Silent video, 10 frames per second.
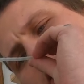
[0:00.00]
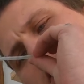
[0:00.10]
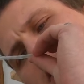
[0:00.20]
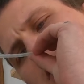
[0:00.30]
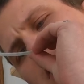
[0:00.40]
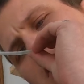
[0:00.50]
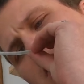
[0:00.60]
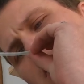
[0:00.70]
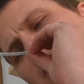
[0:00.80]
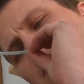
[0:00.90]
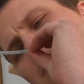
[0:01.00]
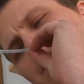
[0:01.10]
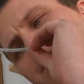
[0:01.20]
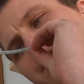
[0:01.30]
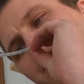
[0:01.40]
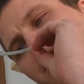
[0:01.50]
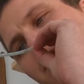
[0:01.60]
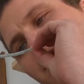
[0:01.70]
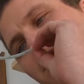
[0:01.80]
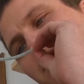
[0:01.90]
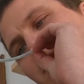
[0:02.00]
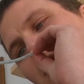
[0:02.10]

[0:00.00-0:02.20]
(no one is talking)